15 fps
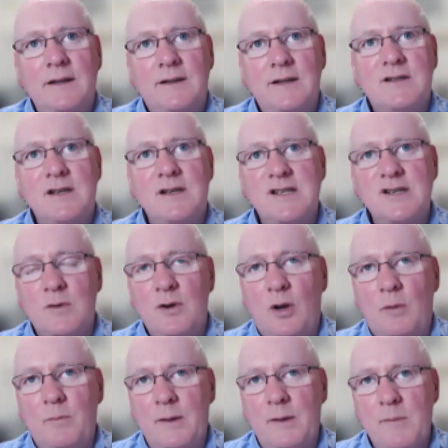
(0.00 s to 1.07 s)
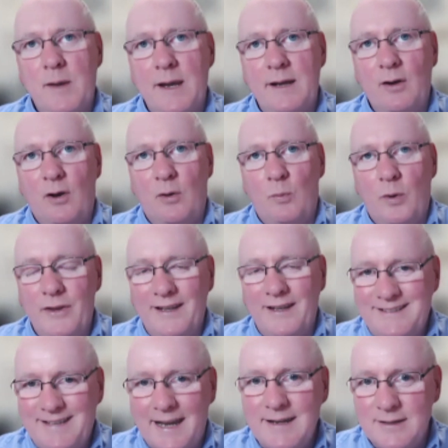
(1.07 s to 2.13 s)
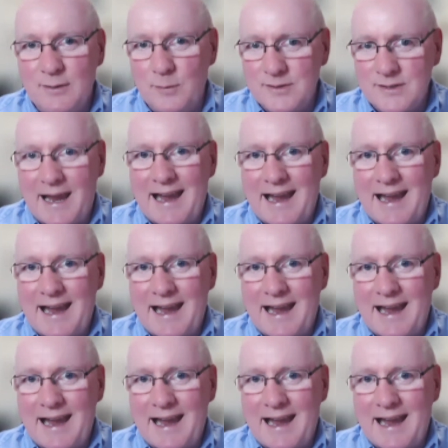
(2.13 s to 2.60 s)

Decisions were not being made on what the data was